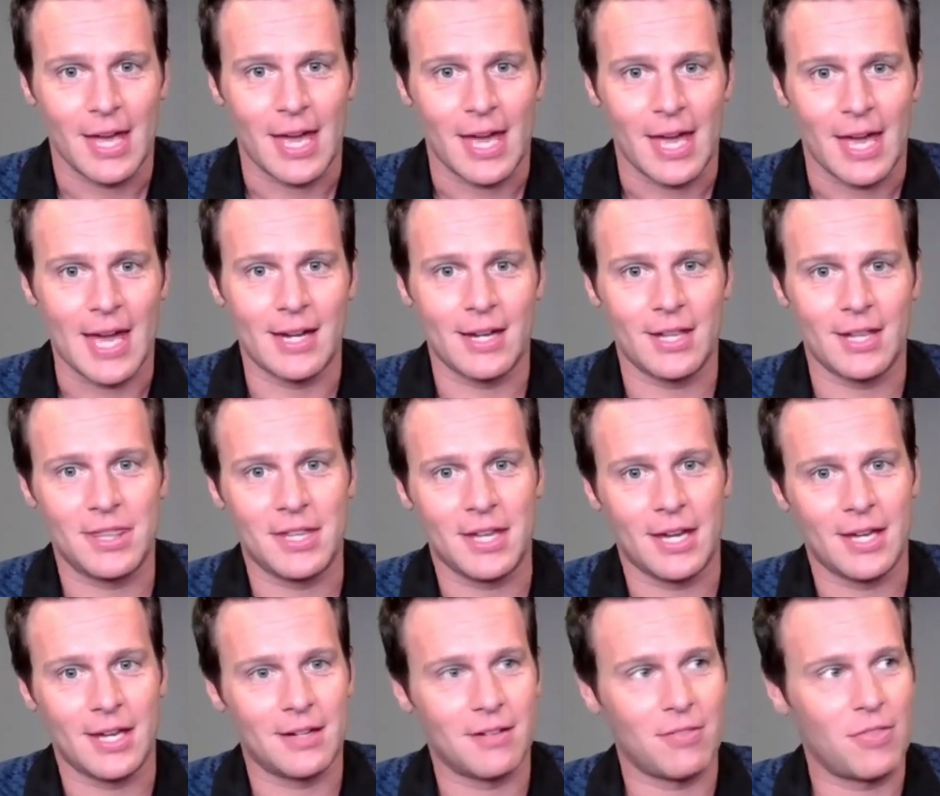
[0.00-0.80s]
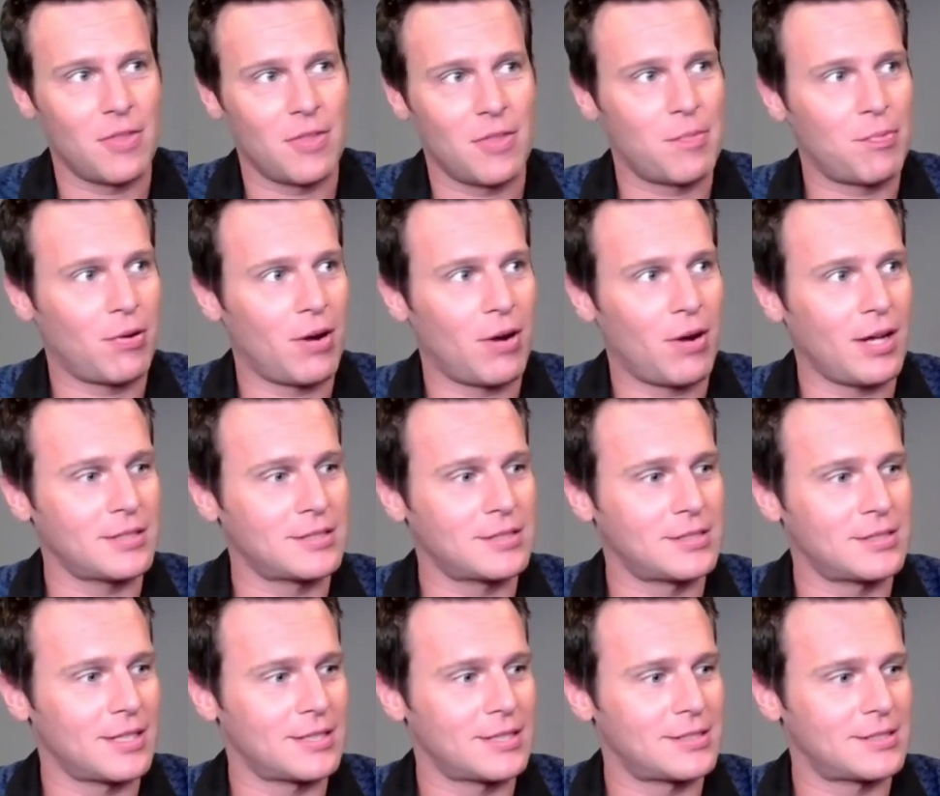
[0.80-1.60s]
And then the
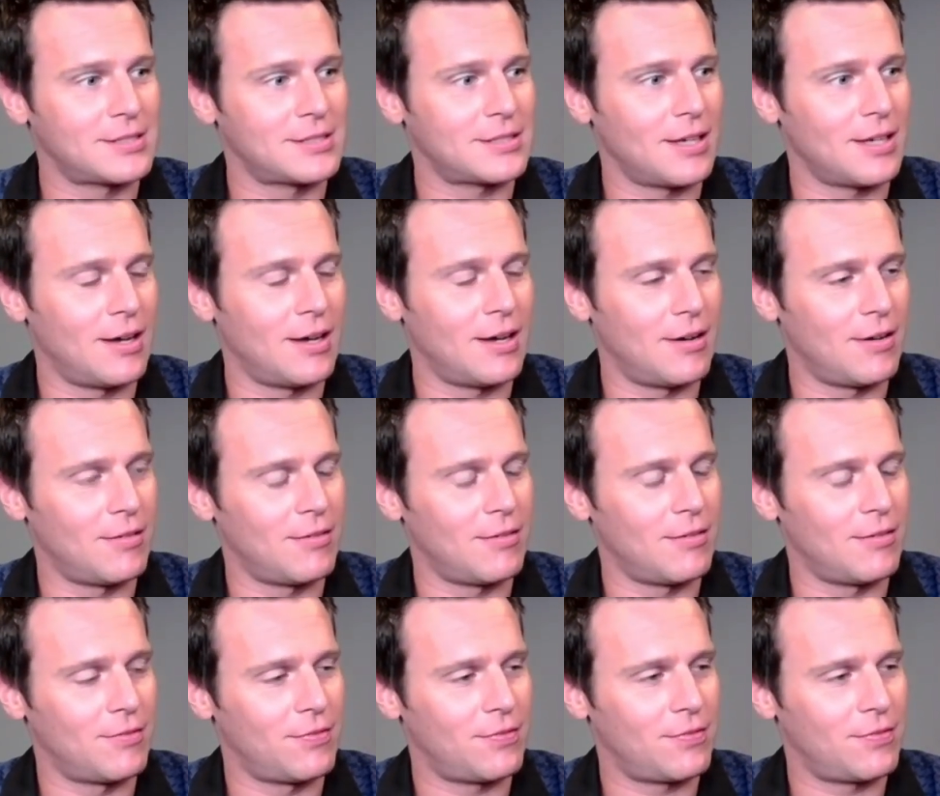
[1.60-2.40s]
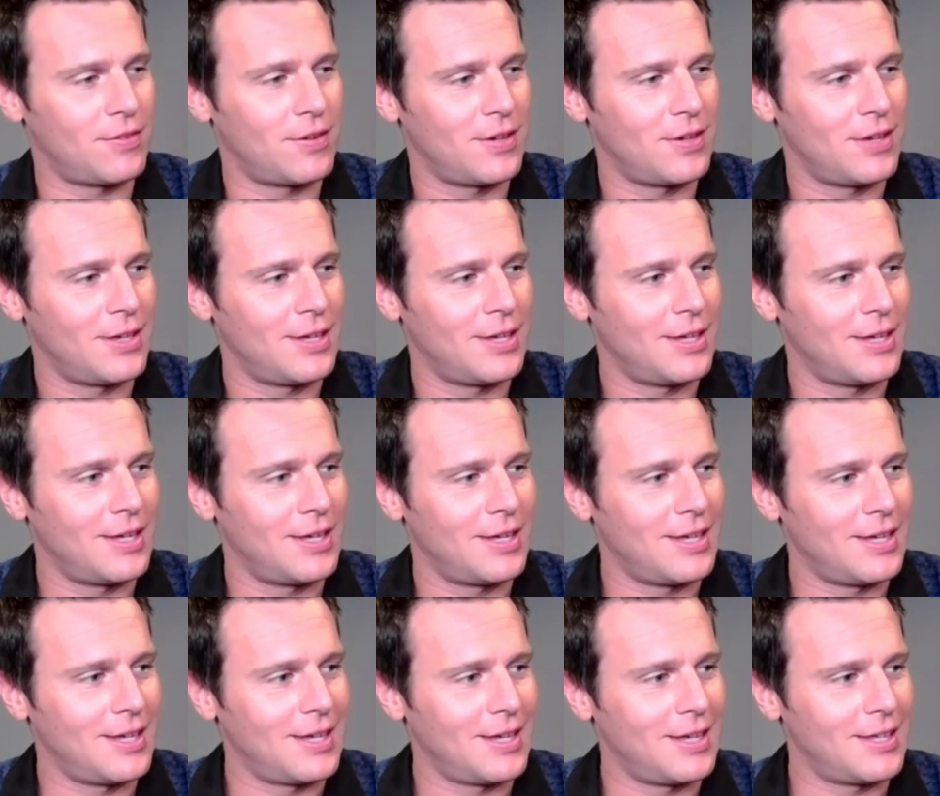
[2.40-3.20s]
process of
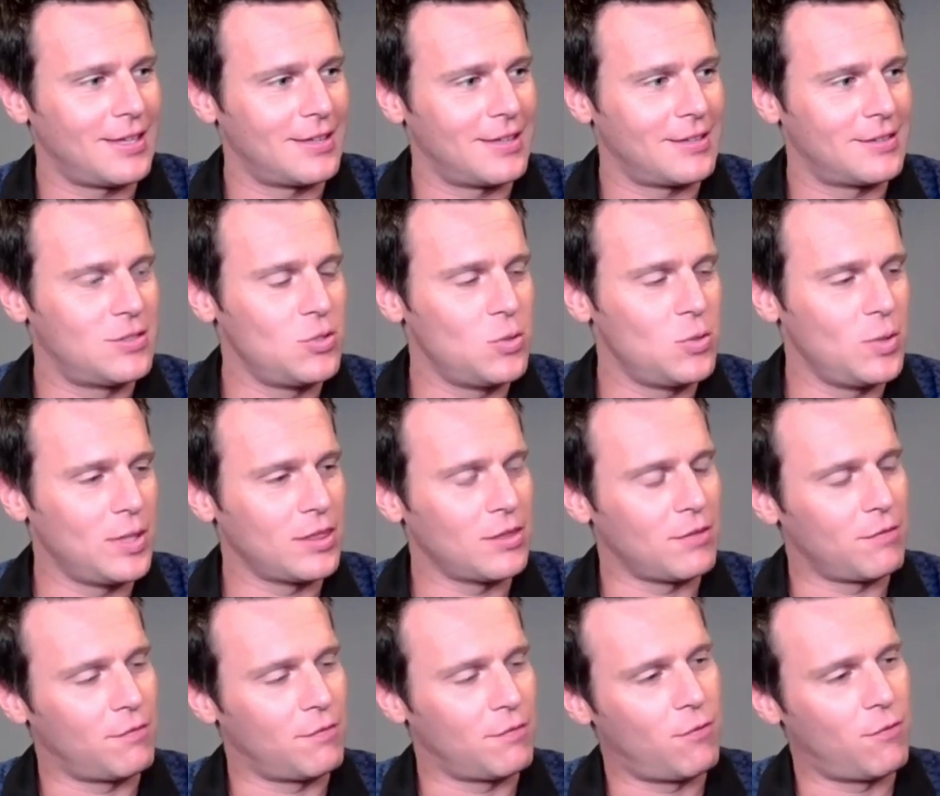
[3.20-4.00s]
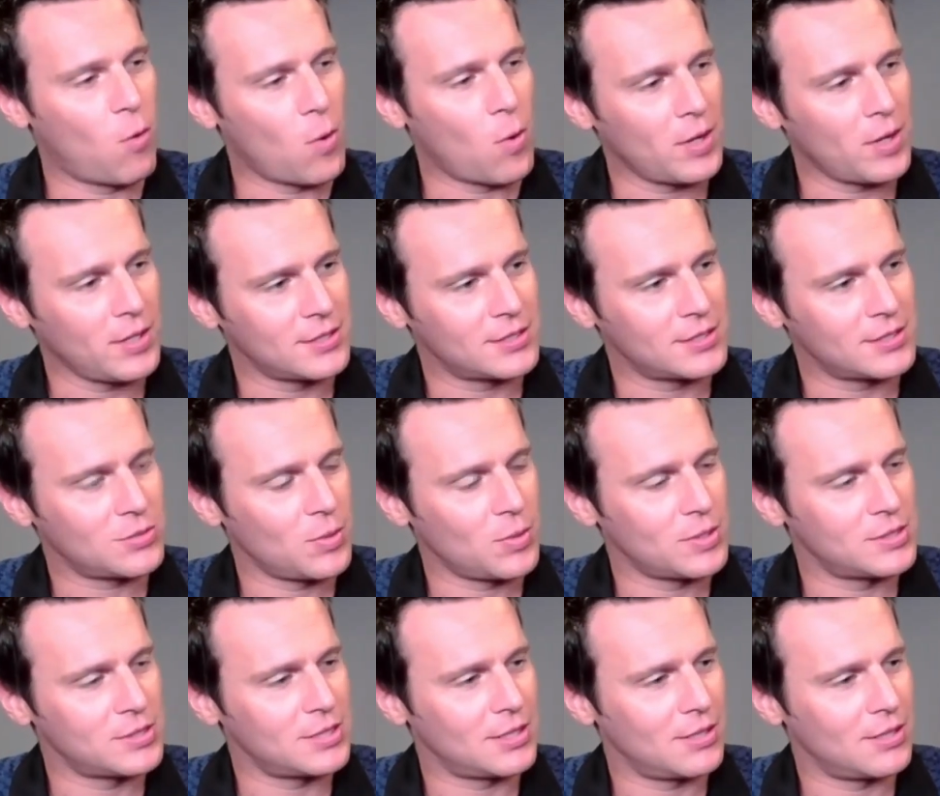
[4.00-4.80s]
doing the voice
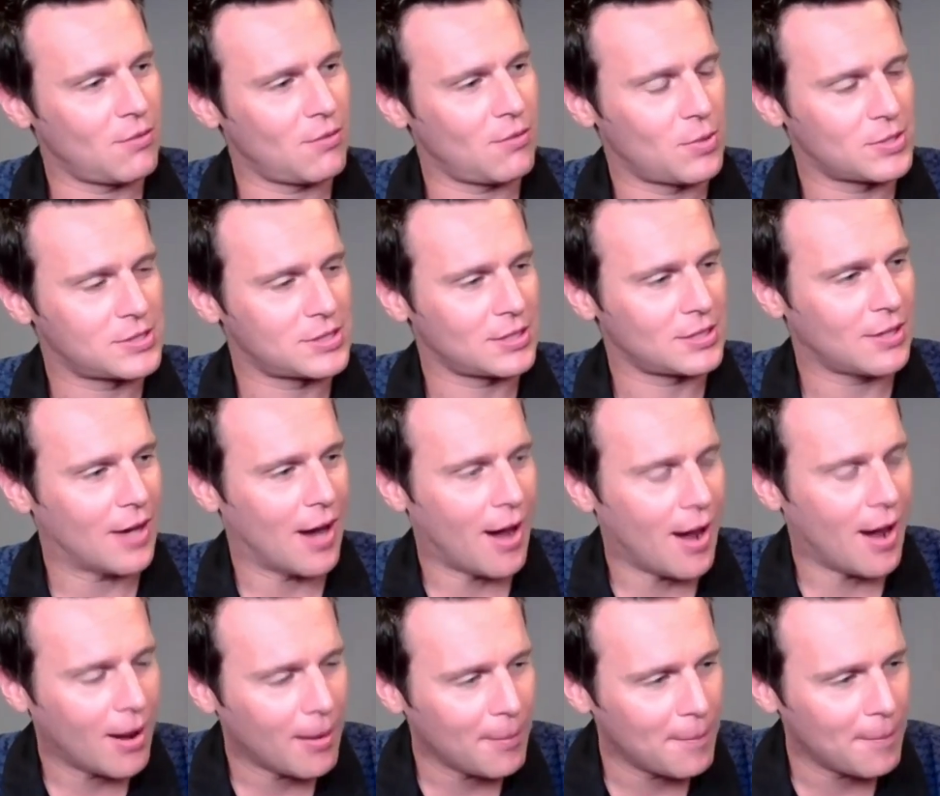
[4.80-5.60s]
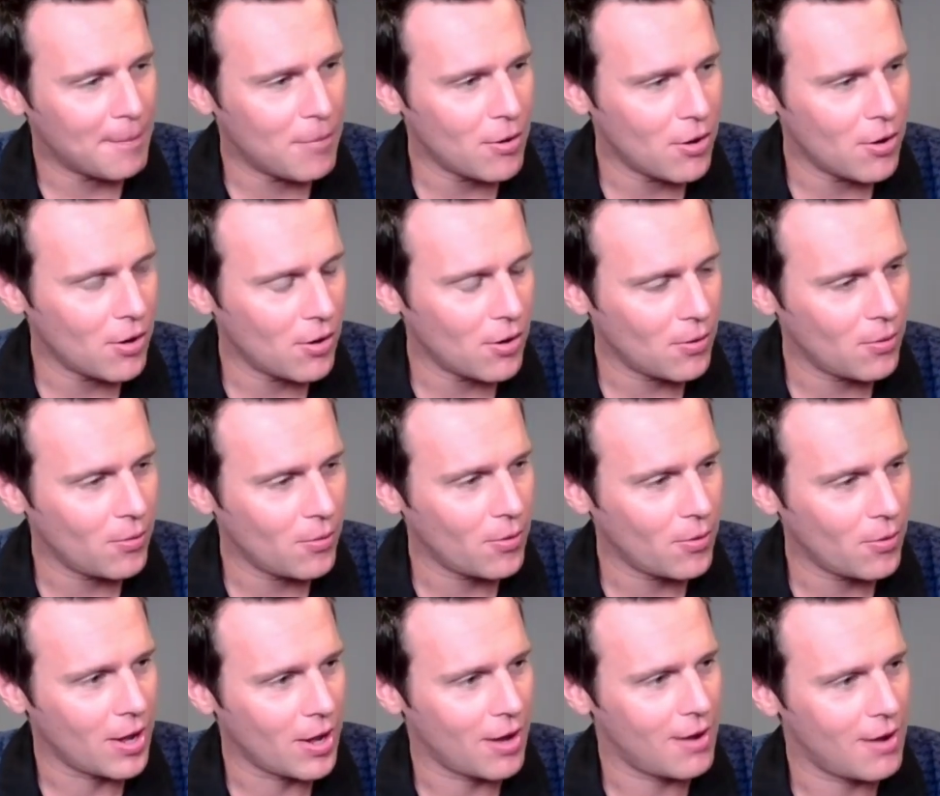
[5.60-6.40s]
was a
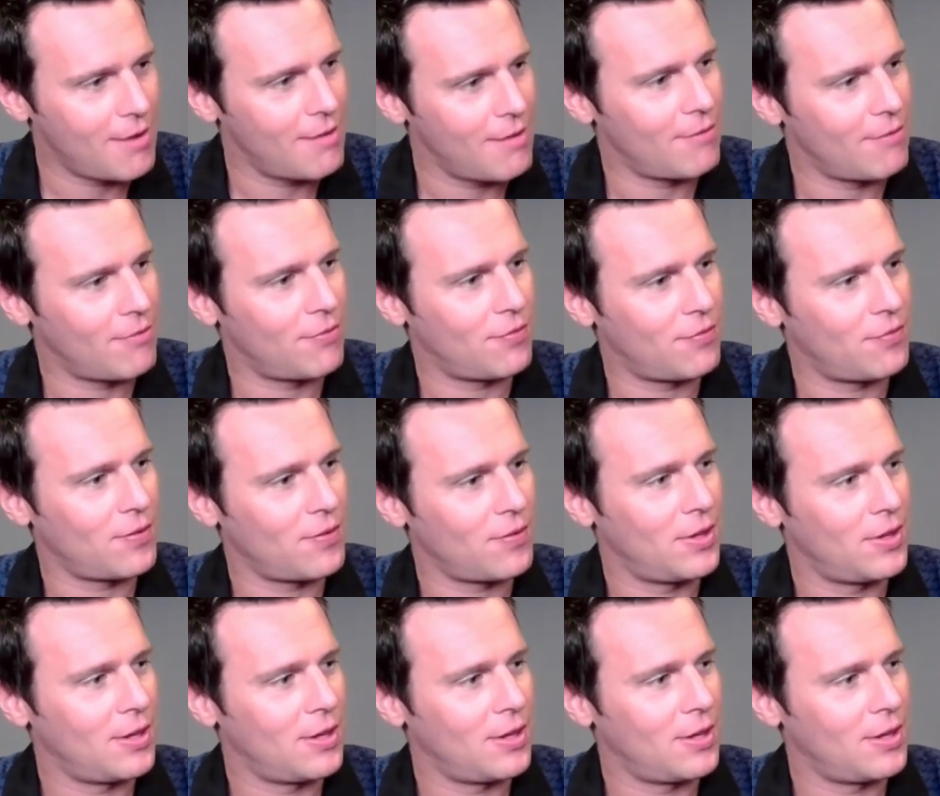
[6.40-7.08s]
combo of